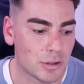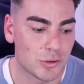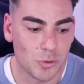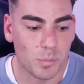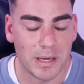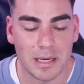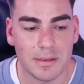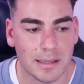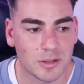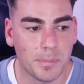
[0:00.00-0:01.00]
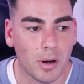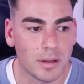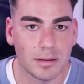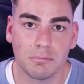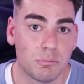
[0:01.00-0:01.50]
should be in that
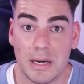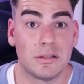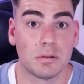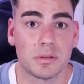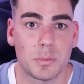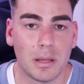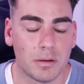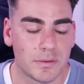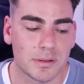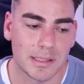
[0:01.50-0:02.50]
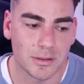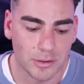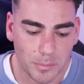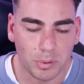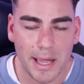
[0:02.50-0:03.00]
spot, and we do as well, obviously. So
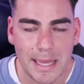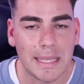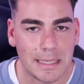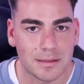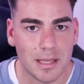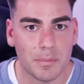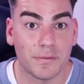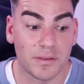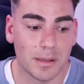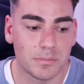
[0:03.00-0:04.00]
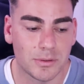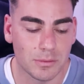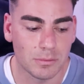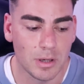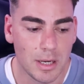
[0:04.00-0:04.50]
to play against them and for them
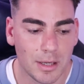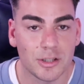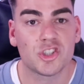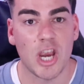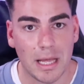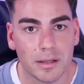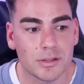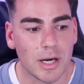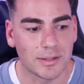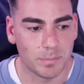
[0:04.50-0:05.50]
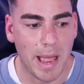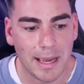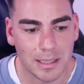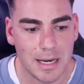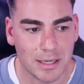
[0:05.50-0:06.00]
to challenge us
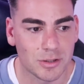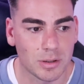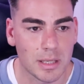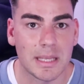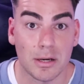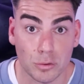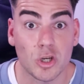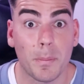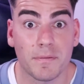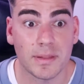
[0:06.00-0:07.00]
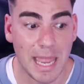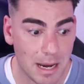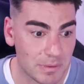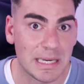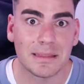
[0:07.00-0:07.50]
back and actually get on top of the
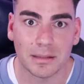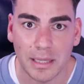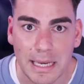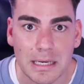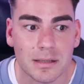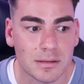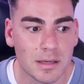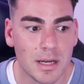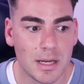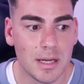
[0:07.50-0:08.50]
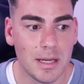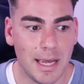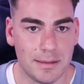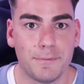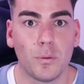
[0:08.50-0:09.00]
game and hit the lead and
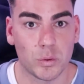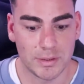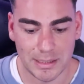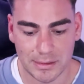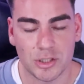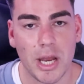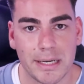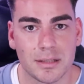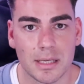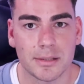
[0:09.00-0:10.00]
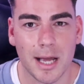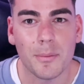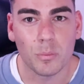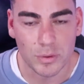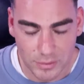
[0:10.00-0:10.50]
force us to change things
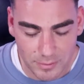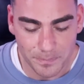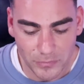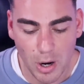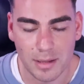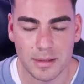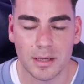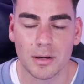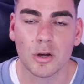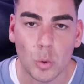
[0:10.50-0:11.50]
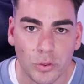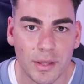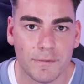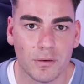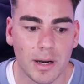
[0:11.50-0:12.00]
up was, I think, a good
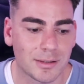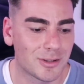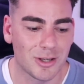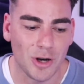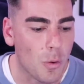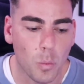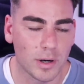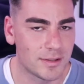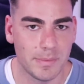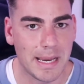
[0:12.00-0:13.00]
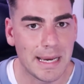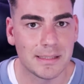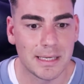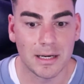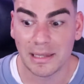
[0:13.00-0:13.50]
thing for us, because I don't want it to be
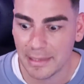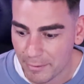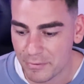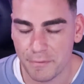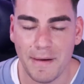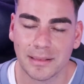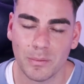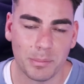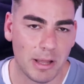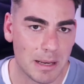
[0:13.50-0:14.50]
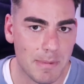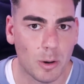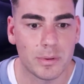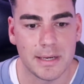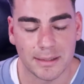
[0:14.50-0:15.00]
easy, and I love the fact that we're playing
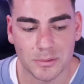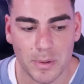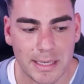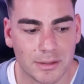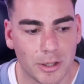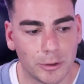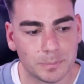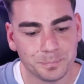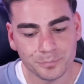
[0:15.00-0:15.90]
Melbourne next week. So